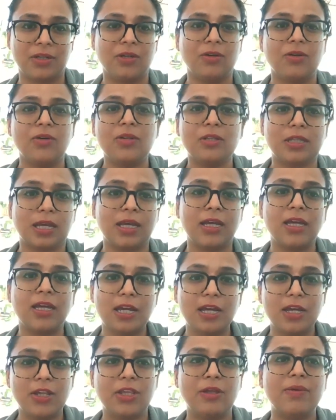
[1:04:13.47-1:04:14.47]
They
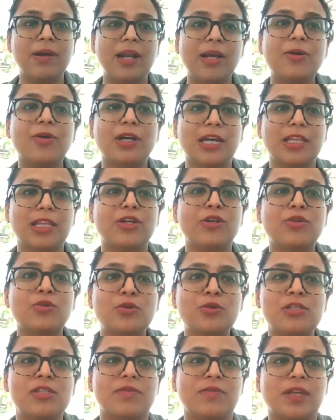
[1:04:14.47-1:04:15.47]
were like, okay, the
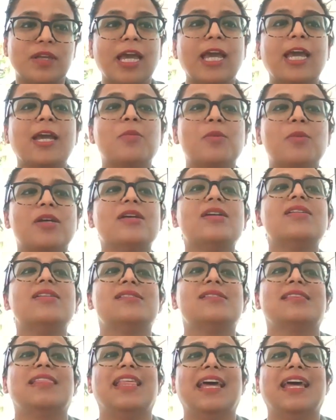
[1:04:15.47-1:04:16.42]
rules of the game is